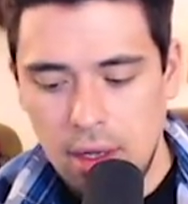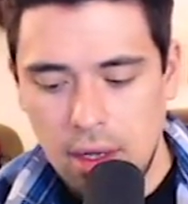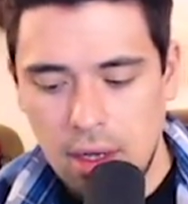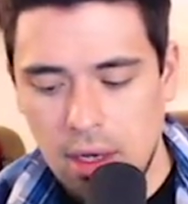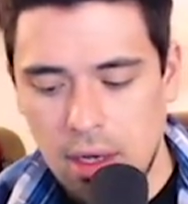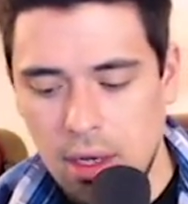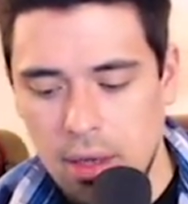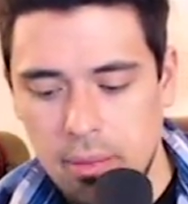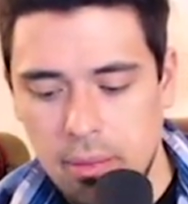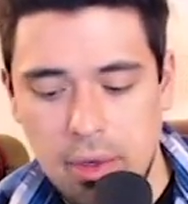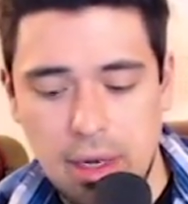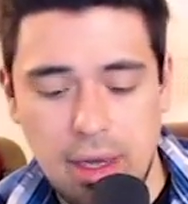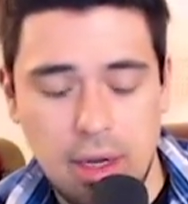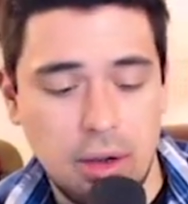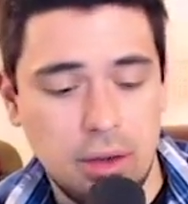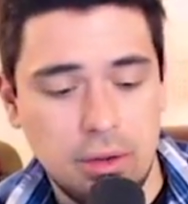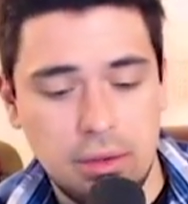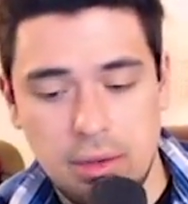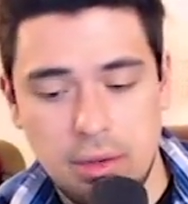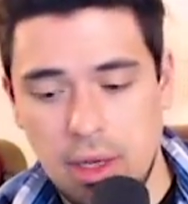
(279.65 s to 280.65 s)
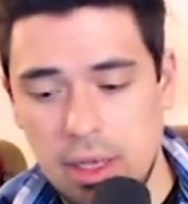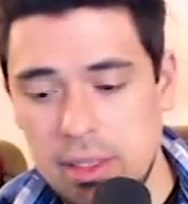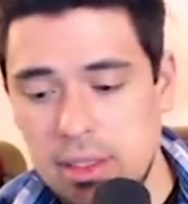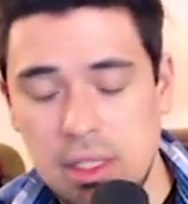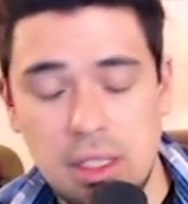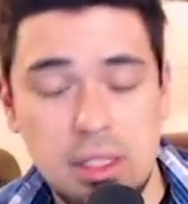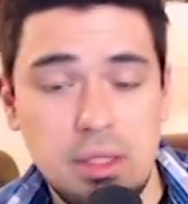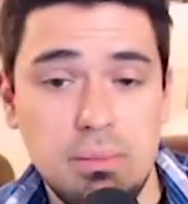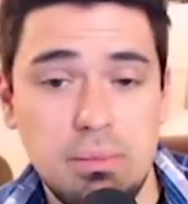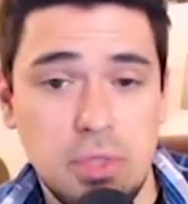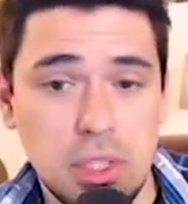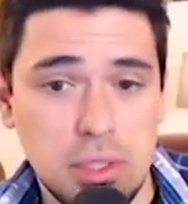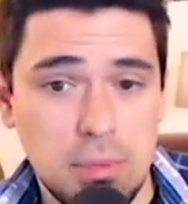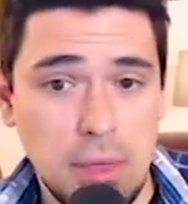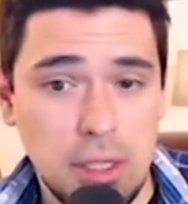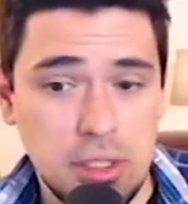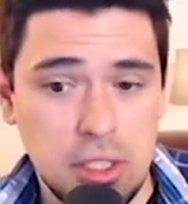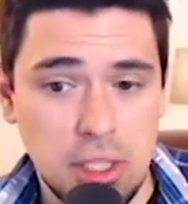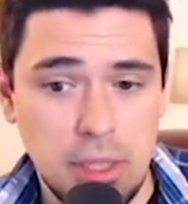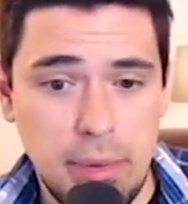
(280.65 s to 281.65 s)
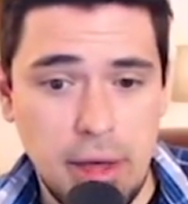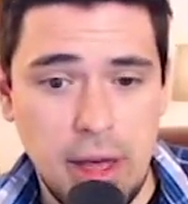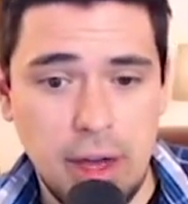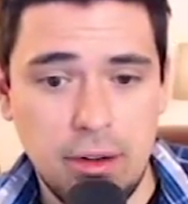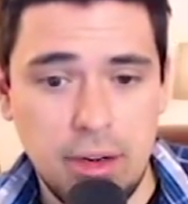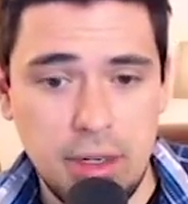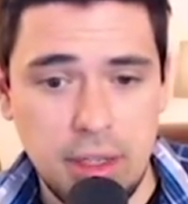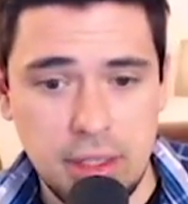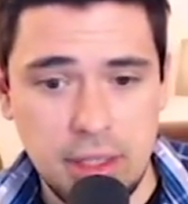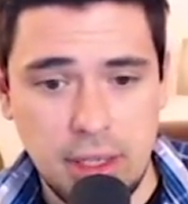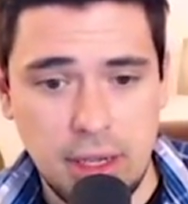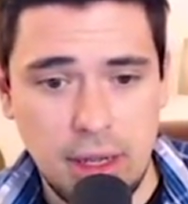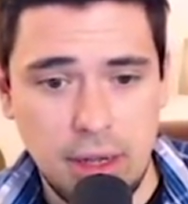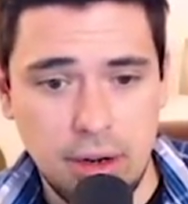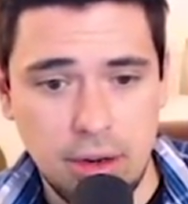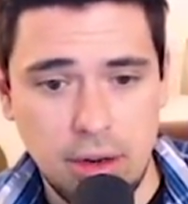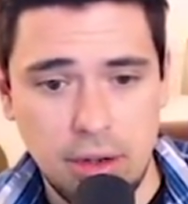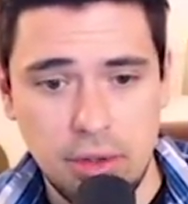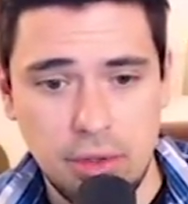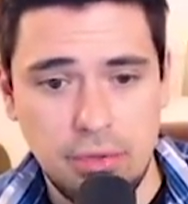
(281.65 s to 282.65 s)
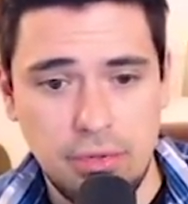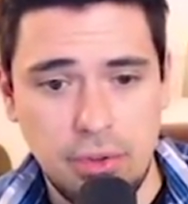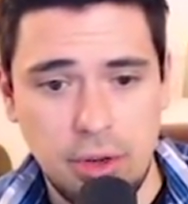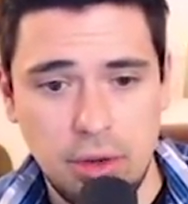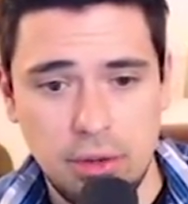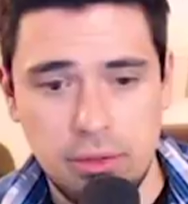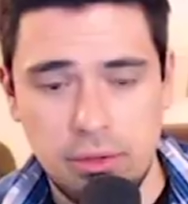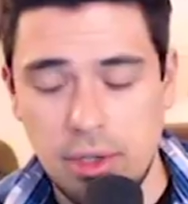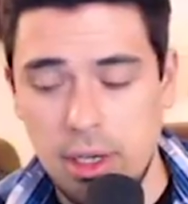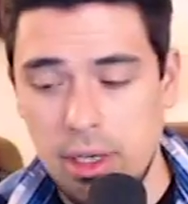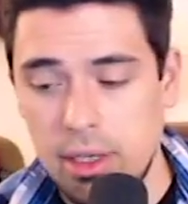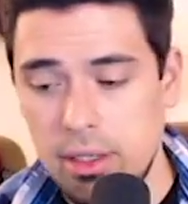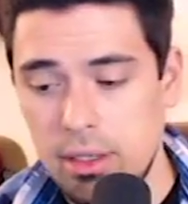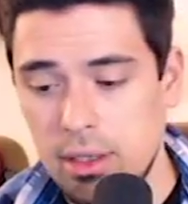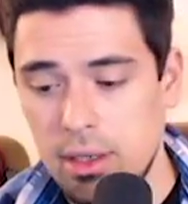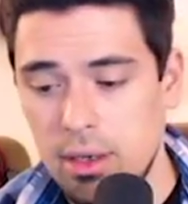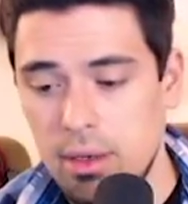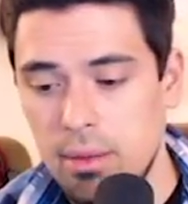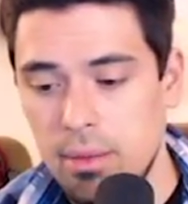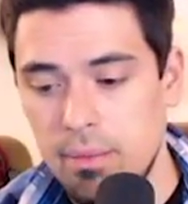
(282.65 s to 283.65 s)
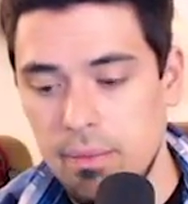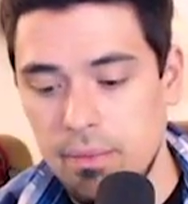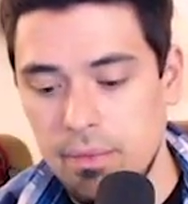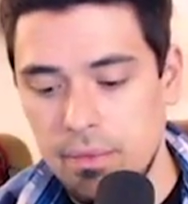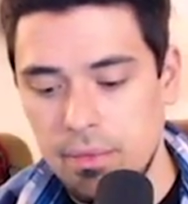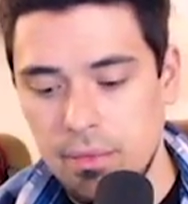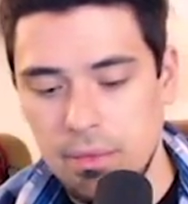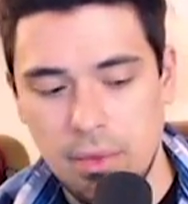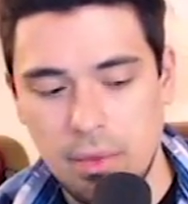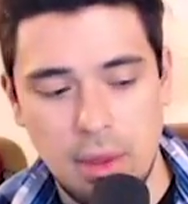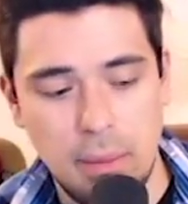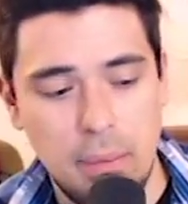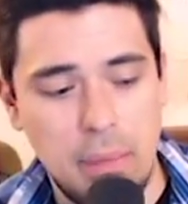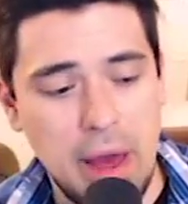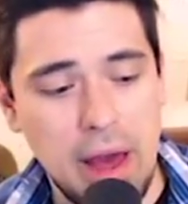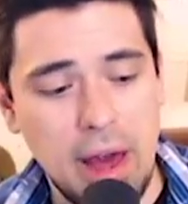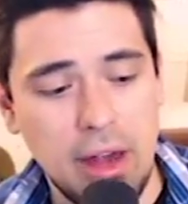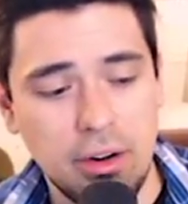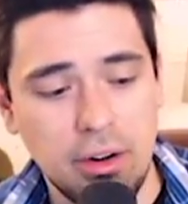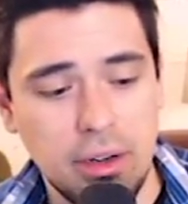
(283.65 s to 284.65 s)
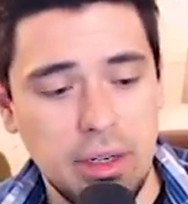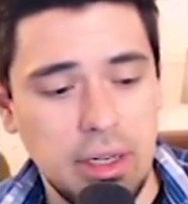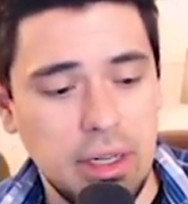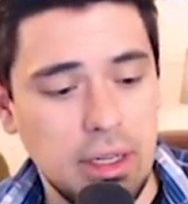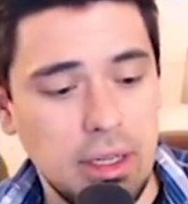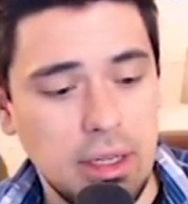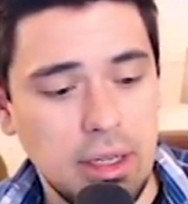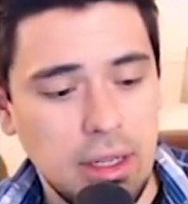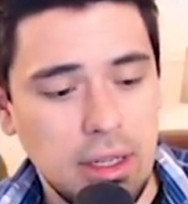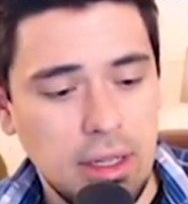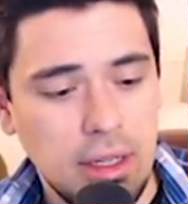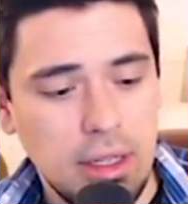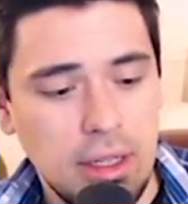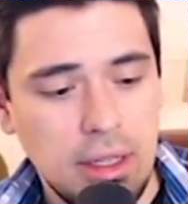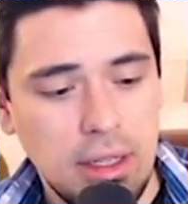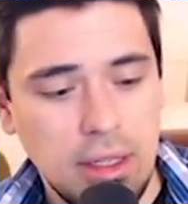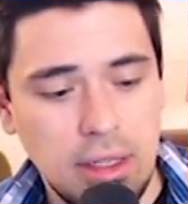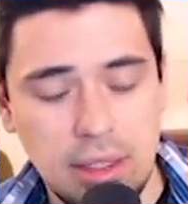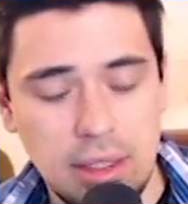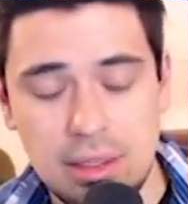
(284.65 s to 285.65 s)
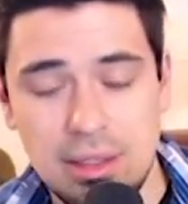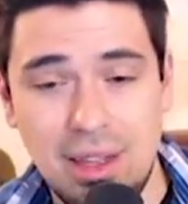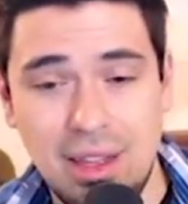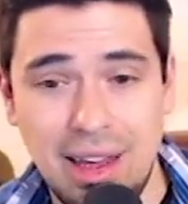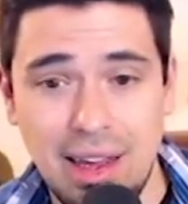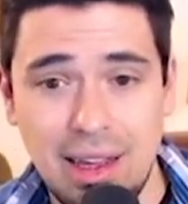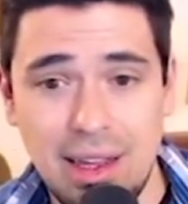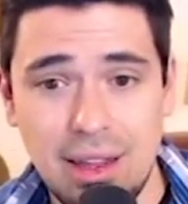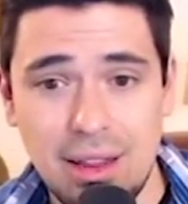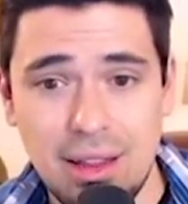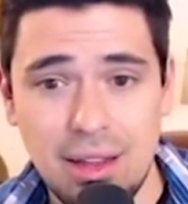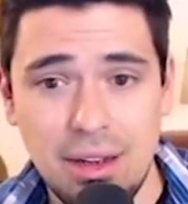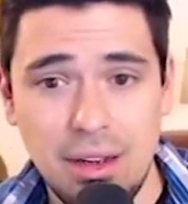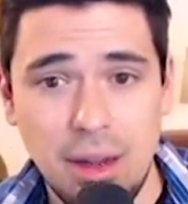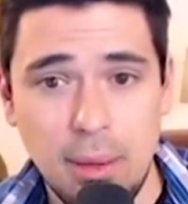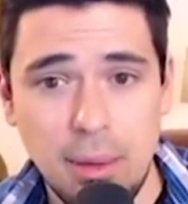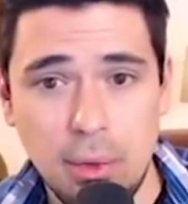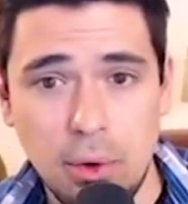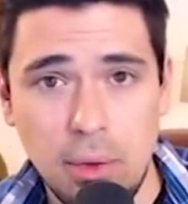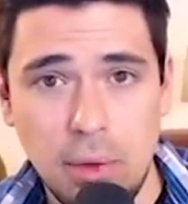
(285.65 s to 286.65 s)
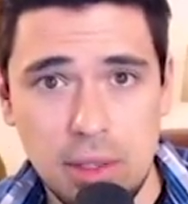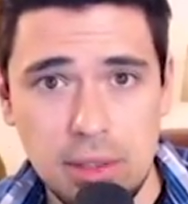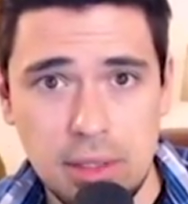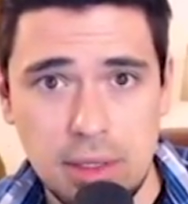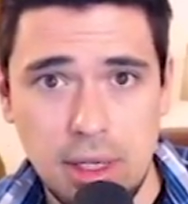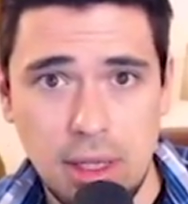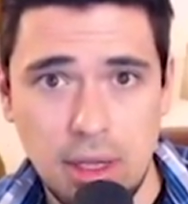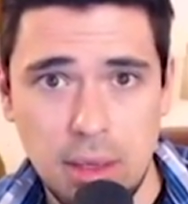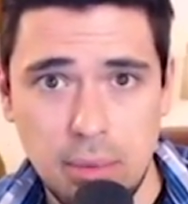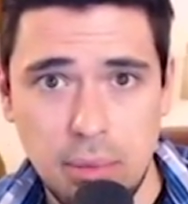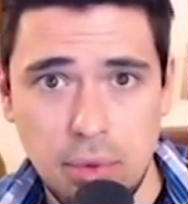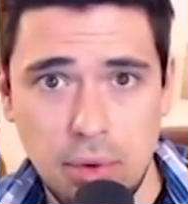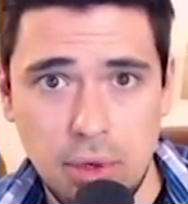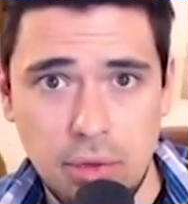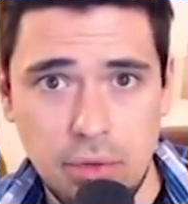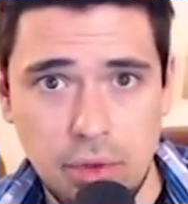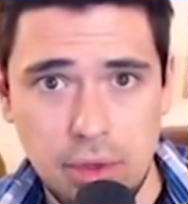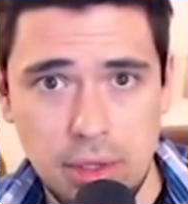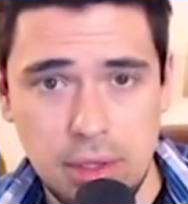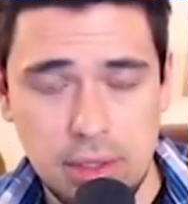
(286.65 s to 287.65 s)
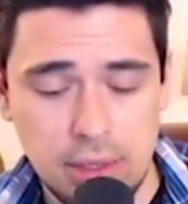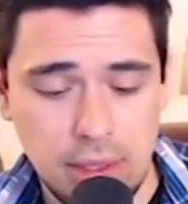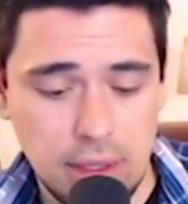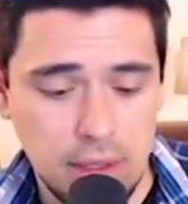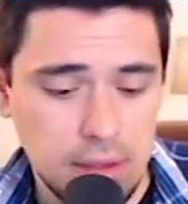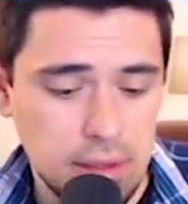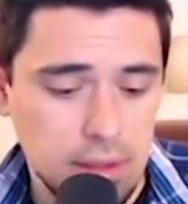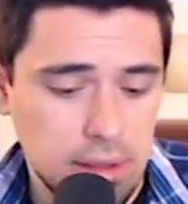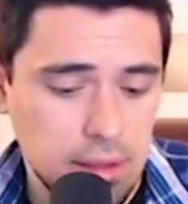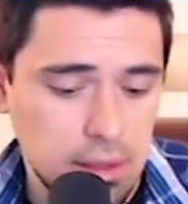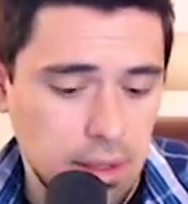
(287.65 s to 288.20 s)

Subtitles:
Now, I did just mention the battery indicator on the phone, right? The battery is like the number one selling point for these things.